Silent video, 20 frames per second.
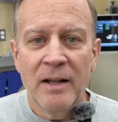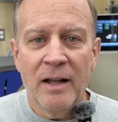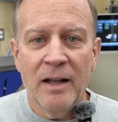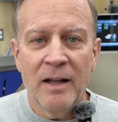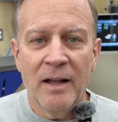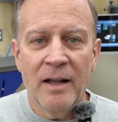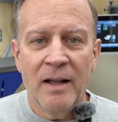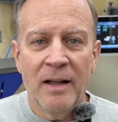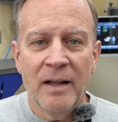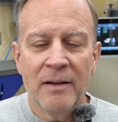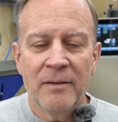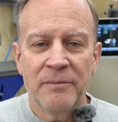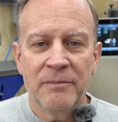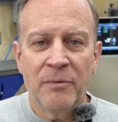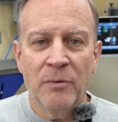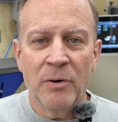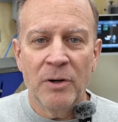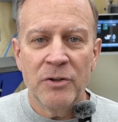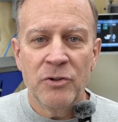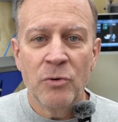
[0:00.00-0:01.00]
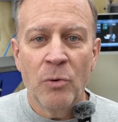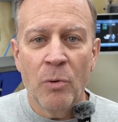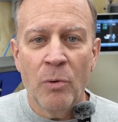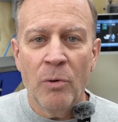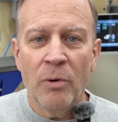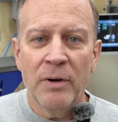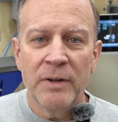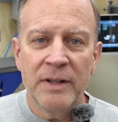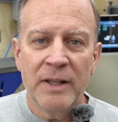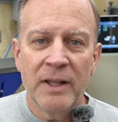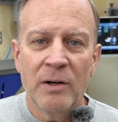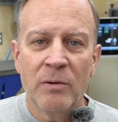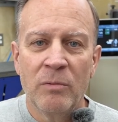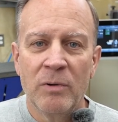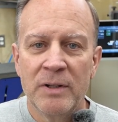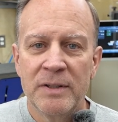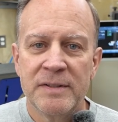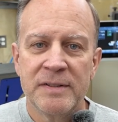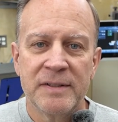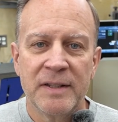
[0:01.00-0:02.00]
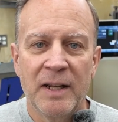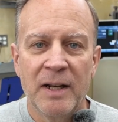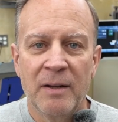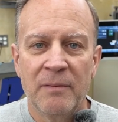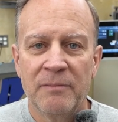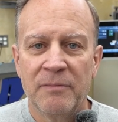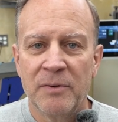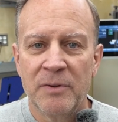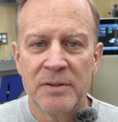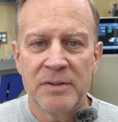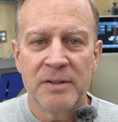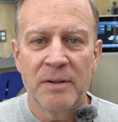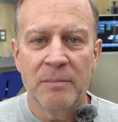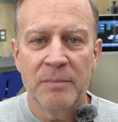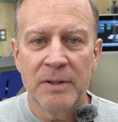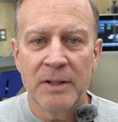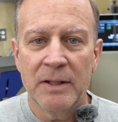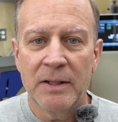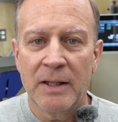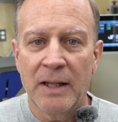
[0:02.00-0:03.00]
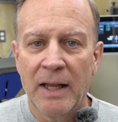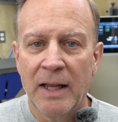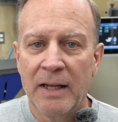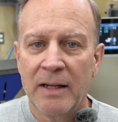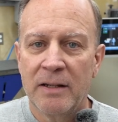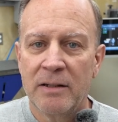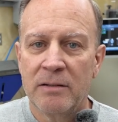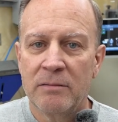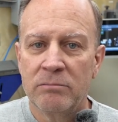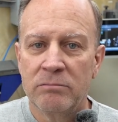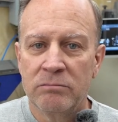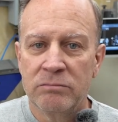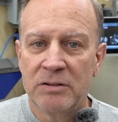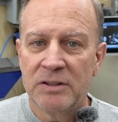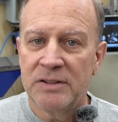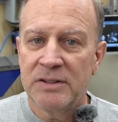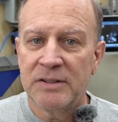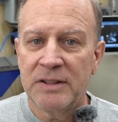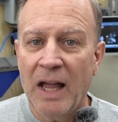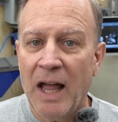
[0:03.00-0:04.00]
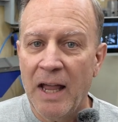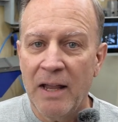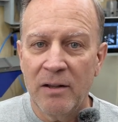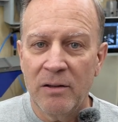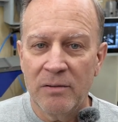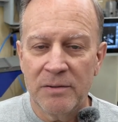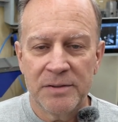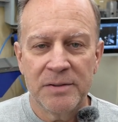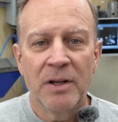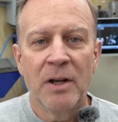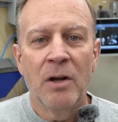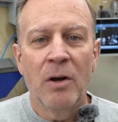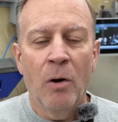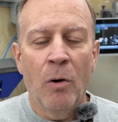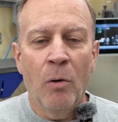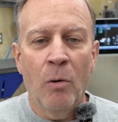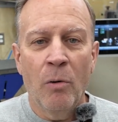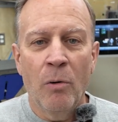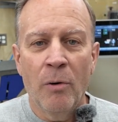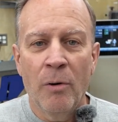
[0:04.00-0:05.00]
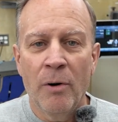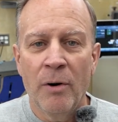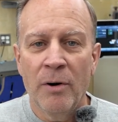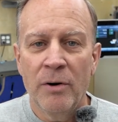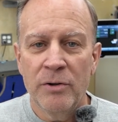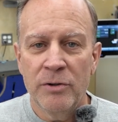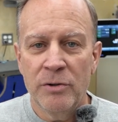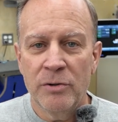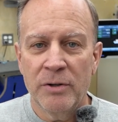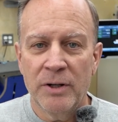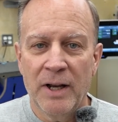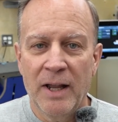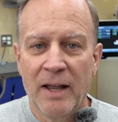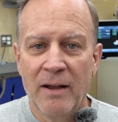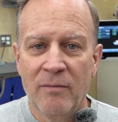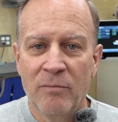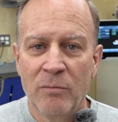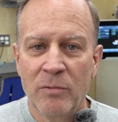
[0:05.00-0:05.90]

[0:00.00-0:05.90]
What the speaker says: for a door, and the other one set up for something like stiles. Or you could have